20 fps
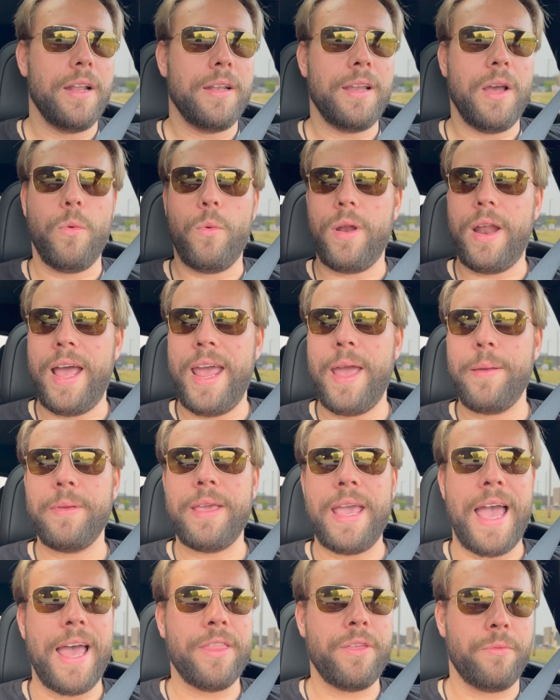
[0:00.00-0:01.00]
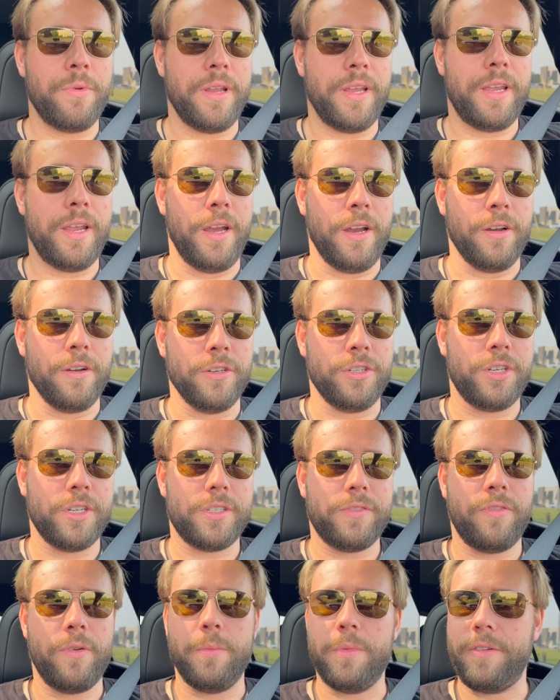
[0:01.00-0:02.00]
Now, what I am gathering here,
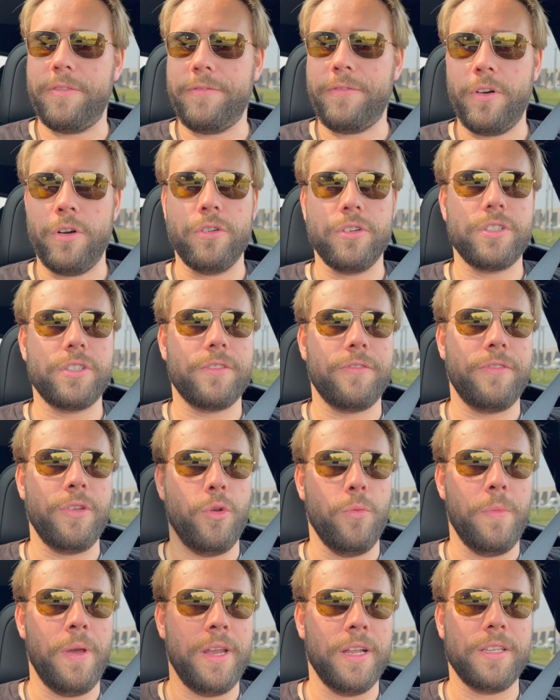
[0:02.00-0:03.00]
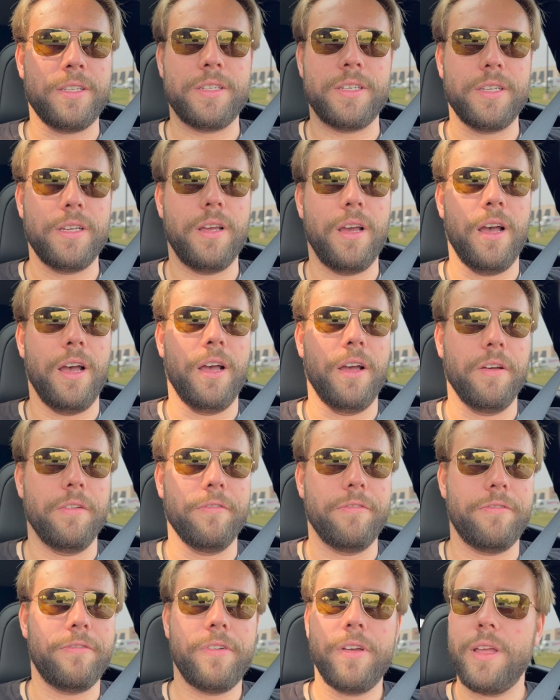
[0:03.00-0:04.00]
just from the first few minutes
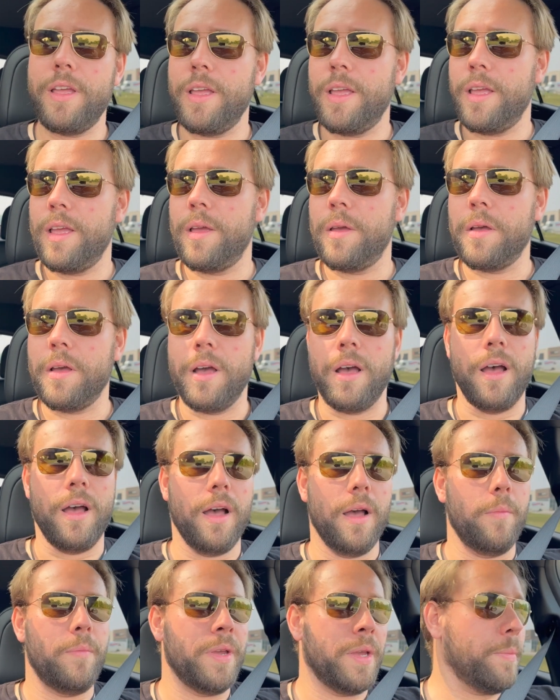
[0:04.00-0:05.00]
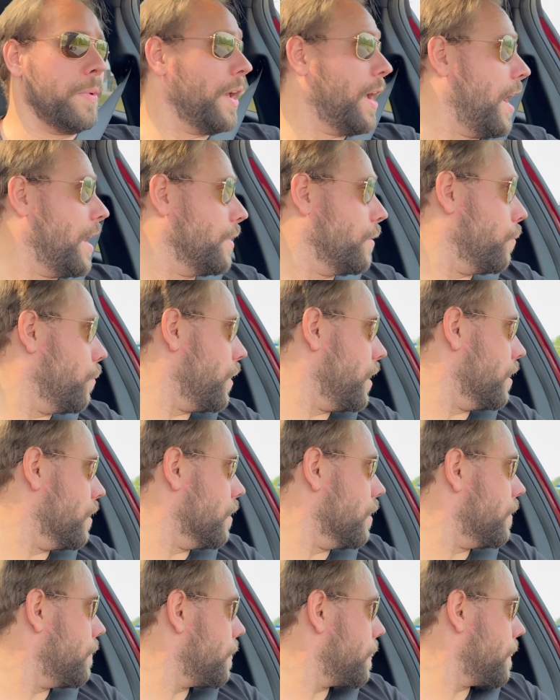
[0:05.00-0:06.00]
of being behind the
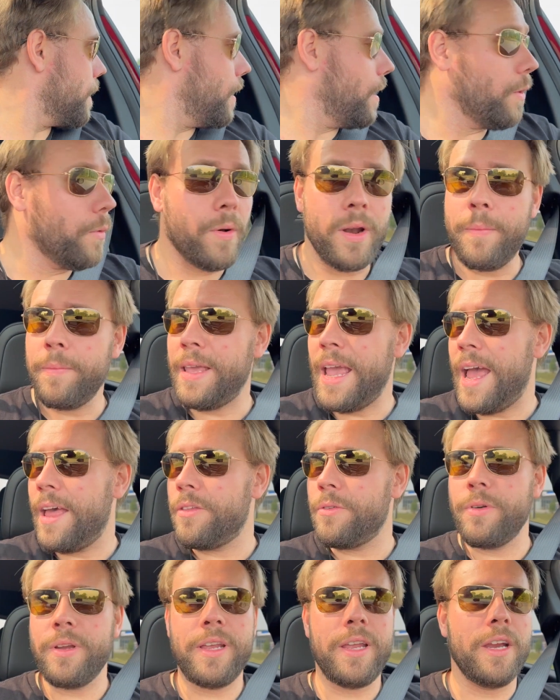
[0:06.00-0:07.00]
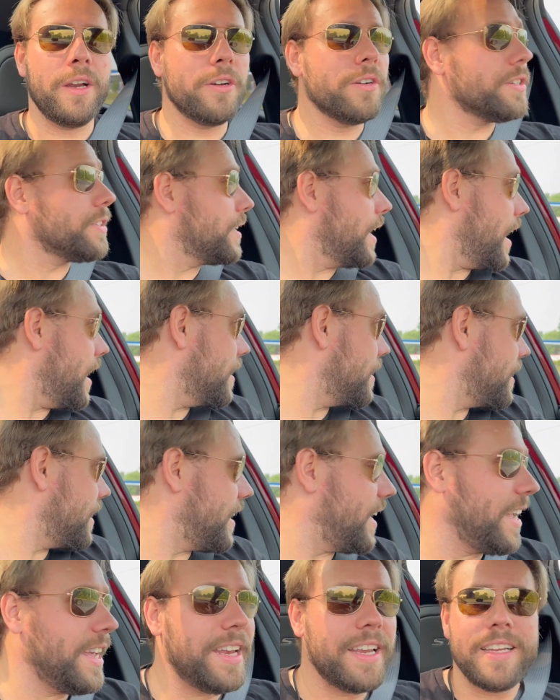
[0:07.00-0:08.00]
wheel, what I'm gathering here is that
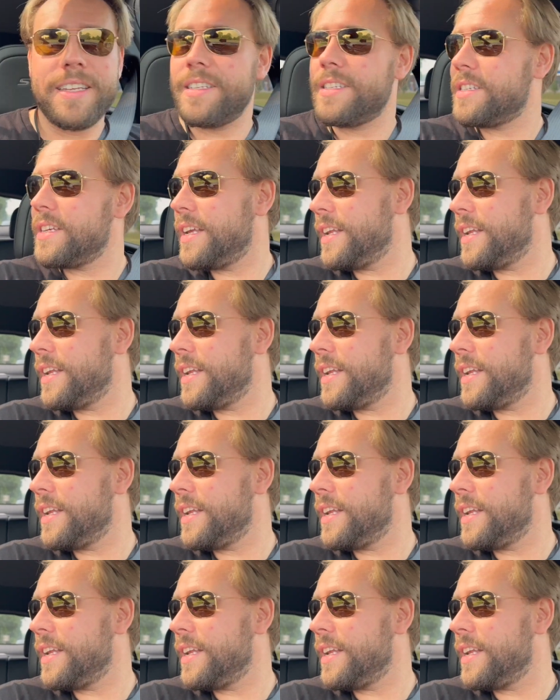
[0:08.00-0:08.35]
it is